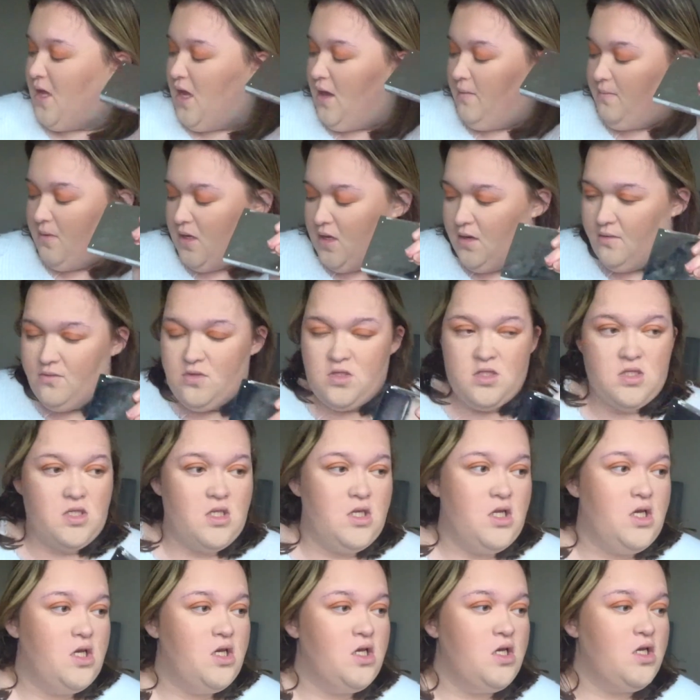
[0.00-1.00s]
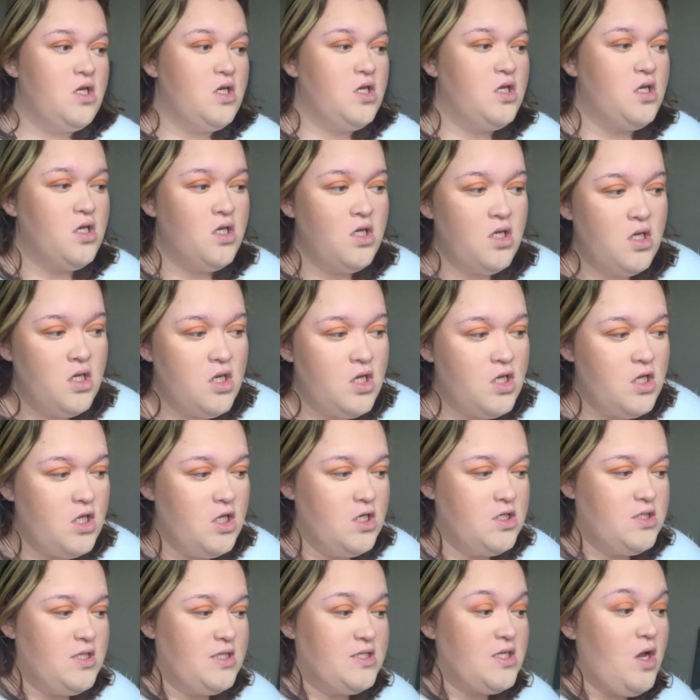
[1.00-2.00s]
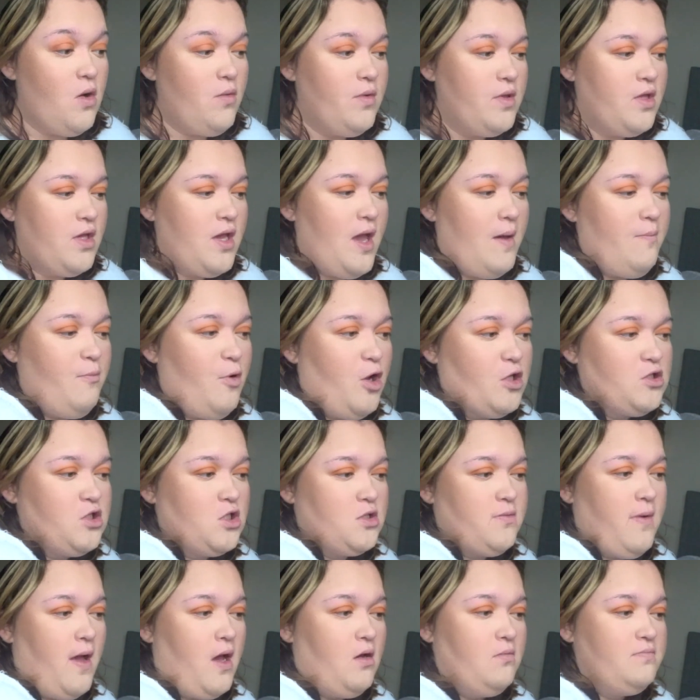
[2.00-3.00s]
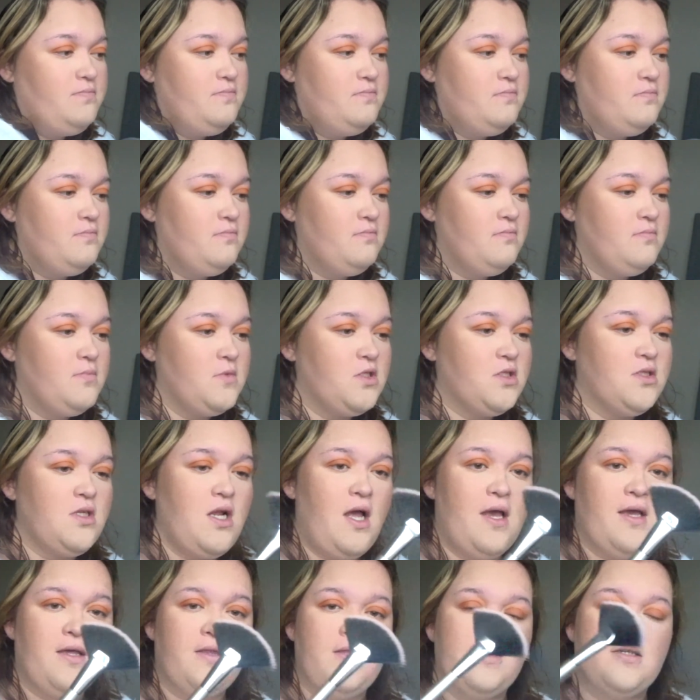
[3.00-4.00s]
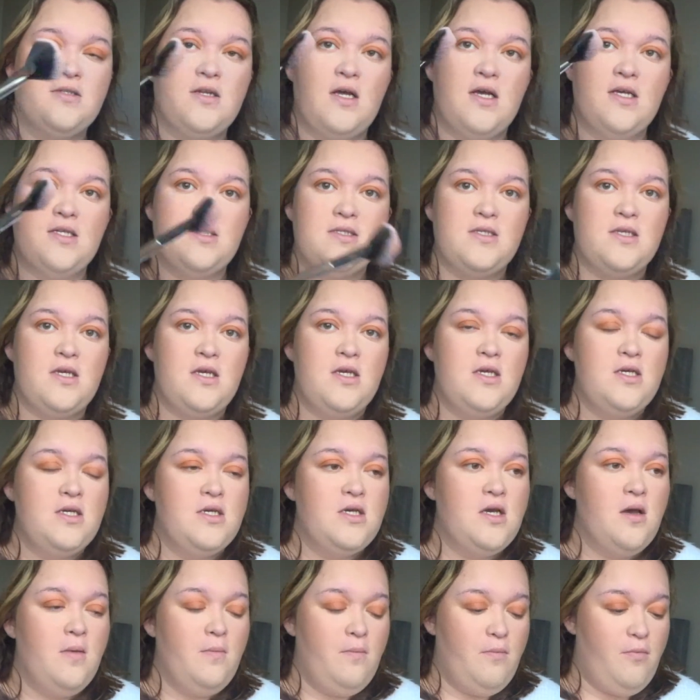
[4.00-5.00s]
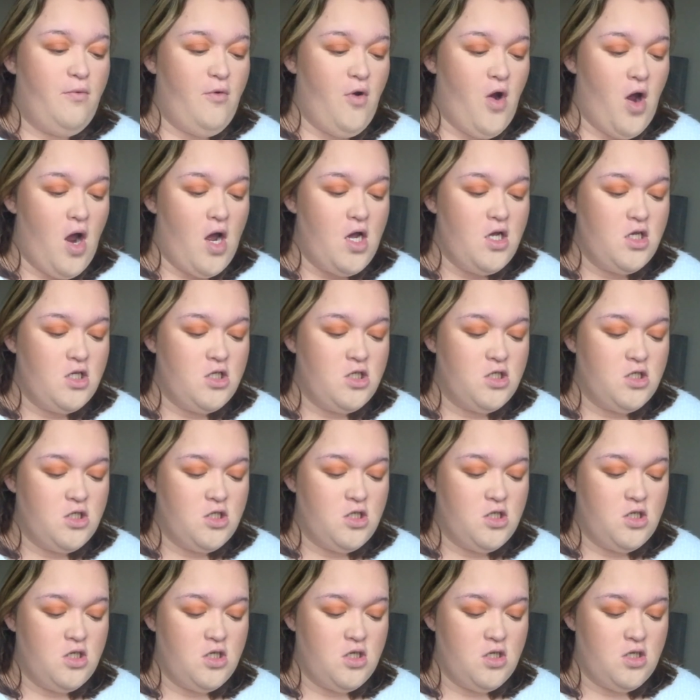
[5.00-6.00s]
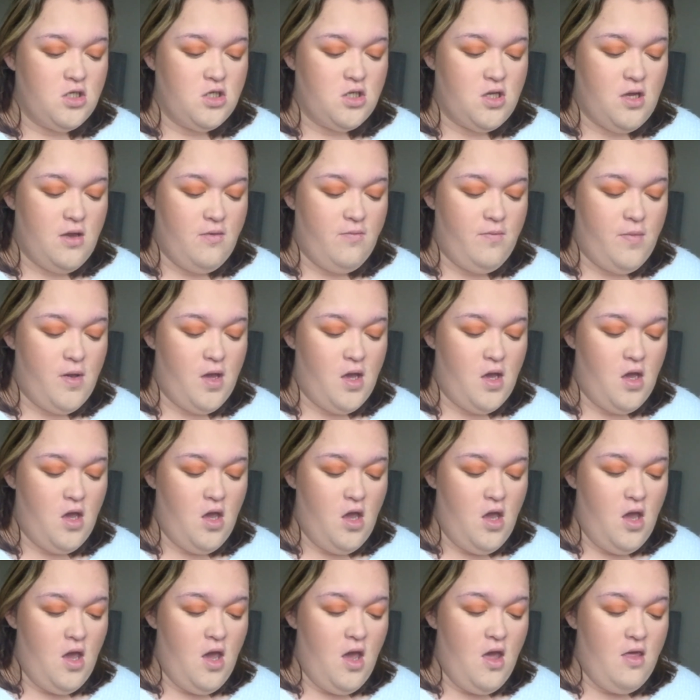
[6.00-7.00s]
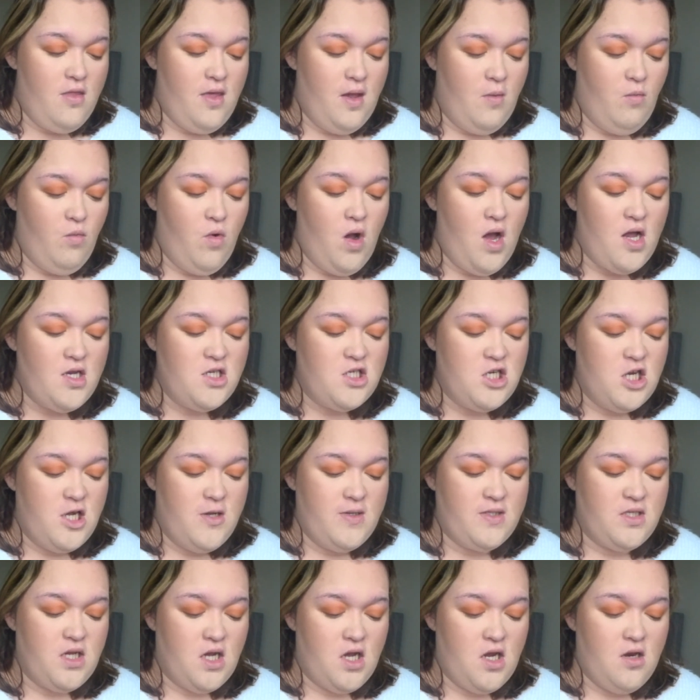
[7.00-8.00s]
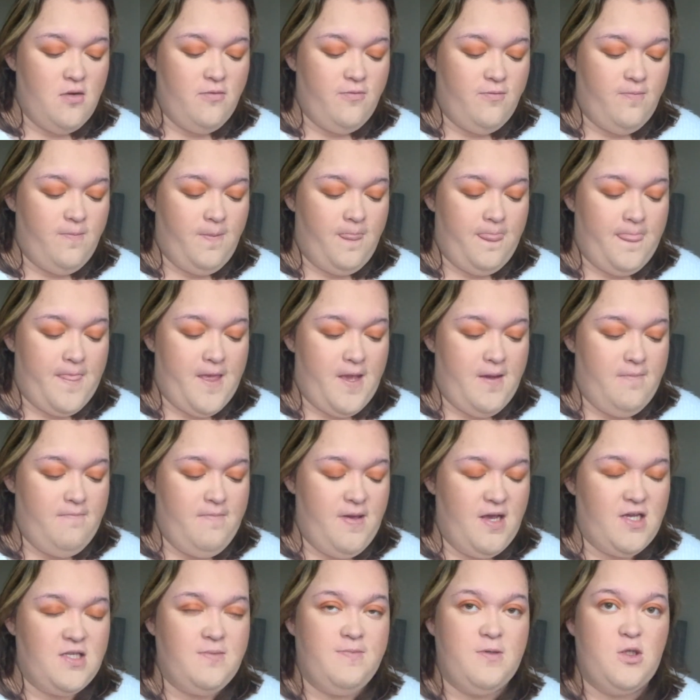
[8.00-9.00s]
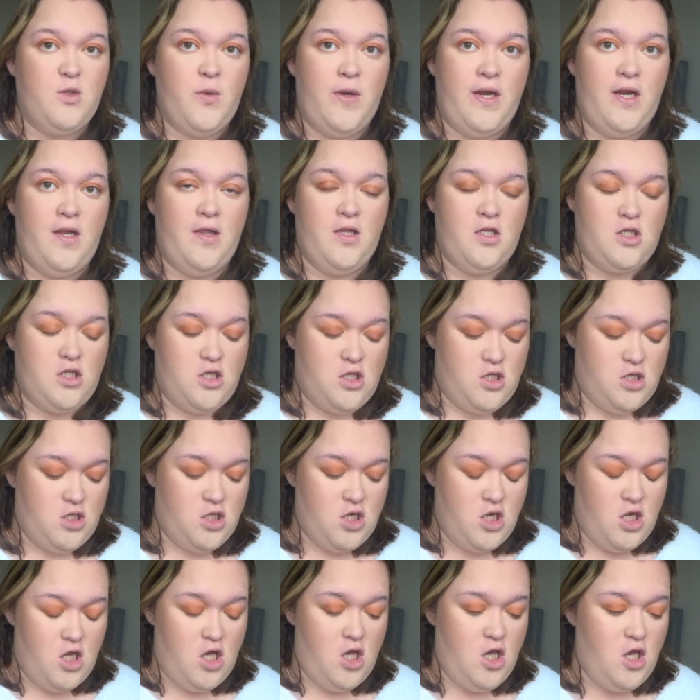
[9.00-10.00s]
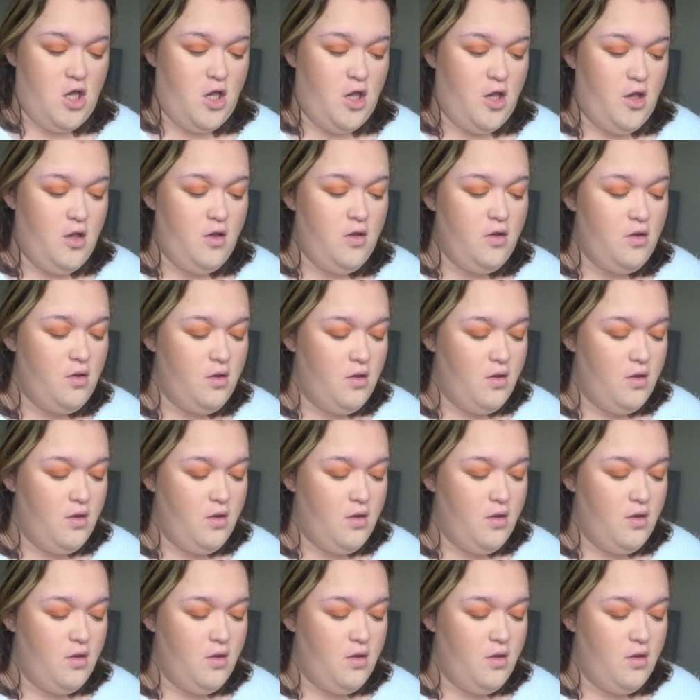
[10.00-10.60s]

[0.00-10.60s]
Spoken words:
I'm just gonna use this. Oh, and you get a brush as well, just like this nice brush. Okay, put then what I do is I kind of mix between the two.